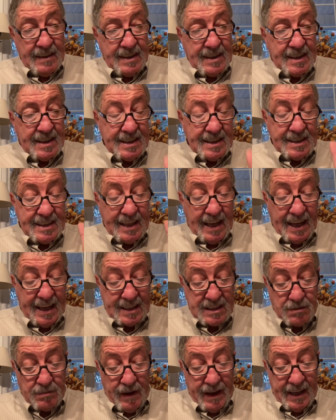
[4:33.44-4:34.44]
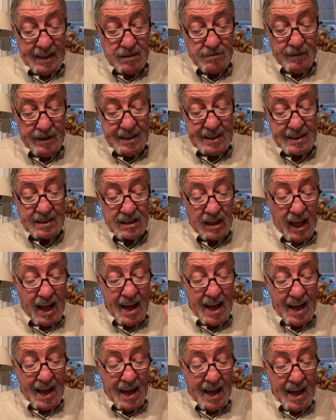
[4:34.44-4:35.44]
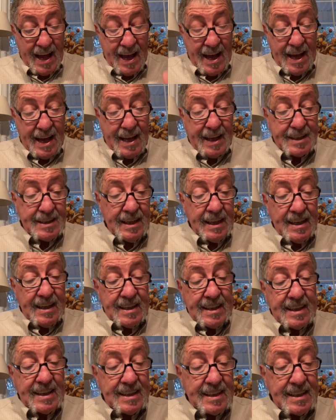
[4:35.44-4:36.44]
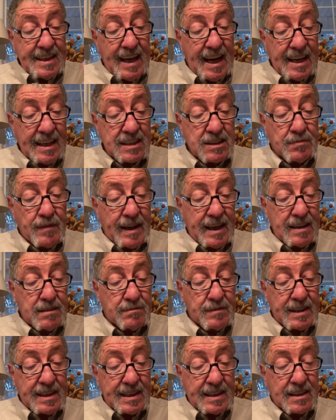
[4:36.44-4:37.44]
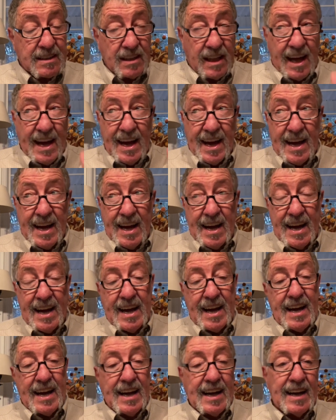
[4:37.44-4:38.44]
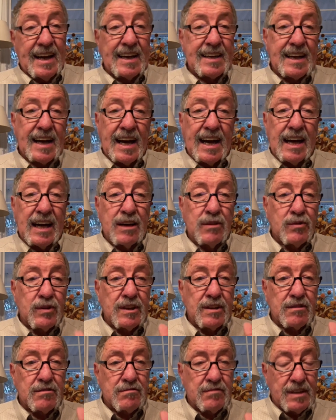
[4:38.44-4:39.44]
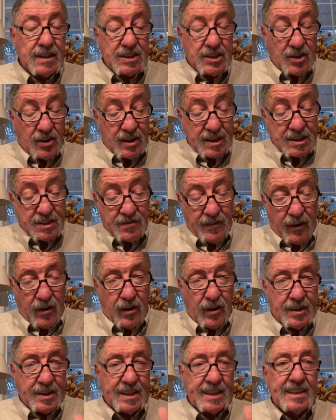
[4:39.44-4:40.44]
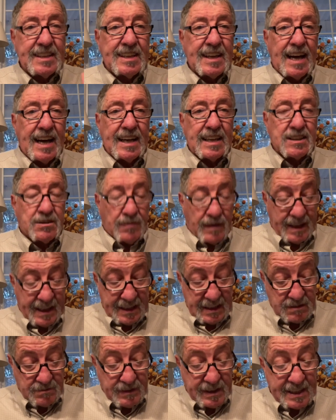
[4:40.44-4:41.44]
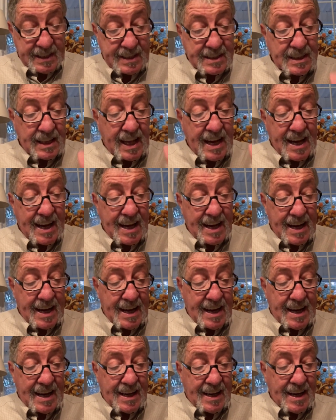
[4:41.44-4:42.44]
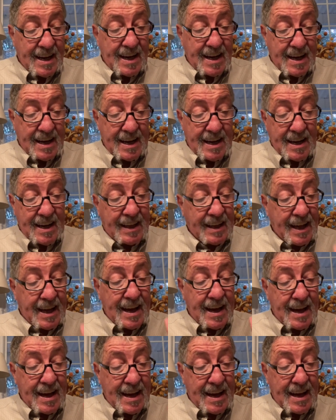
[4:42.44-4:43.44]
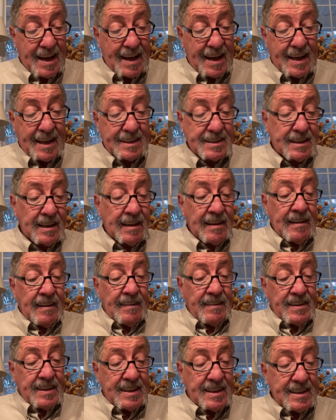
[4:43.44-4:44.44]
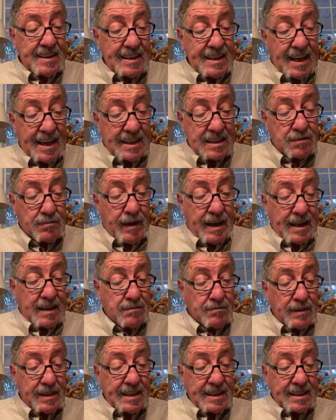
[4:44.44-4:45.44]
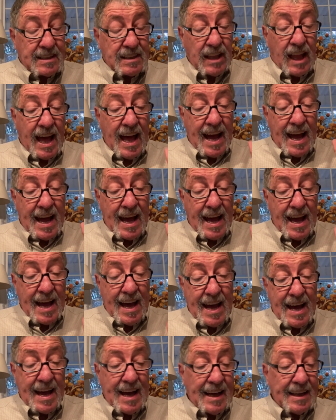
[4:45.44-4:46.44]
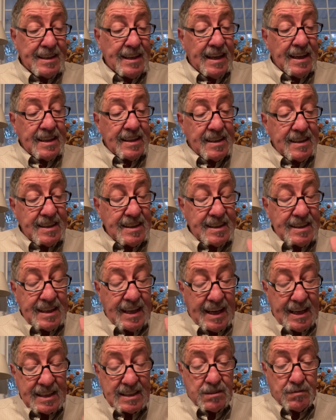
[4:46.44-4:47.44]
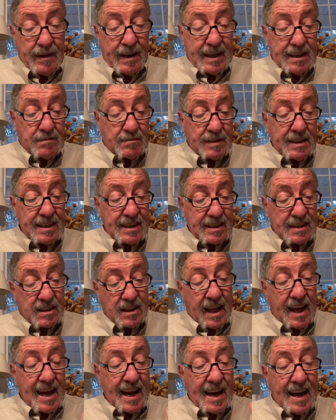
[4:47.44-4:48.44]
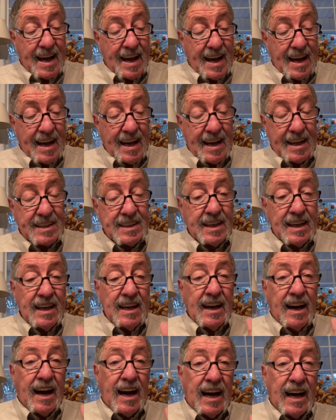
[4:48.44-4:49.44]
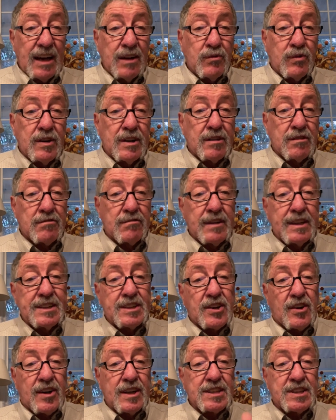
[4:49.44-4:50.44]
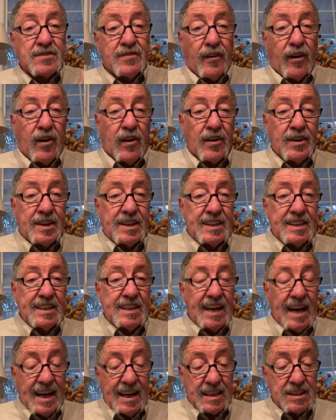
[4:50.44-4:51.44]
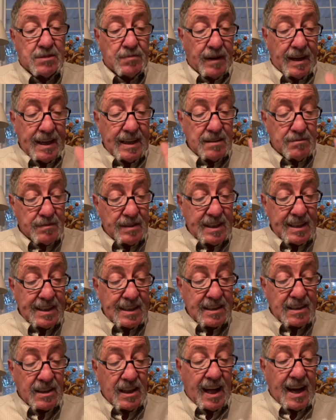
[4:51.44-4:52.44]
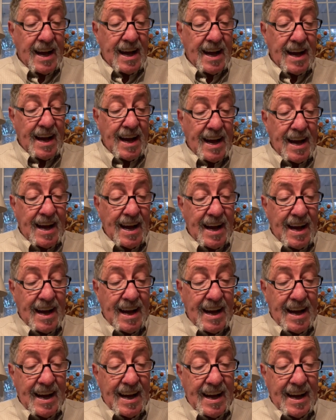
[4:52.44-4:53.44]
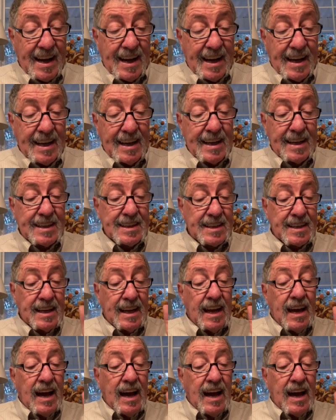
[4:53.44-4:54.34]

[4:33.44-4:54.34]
He has made me glad. He has made me glad. I will rejoice, for he has made me glad. He has made me glad. He has made me glad. I will rejoice, for he has made me glad.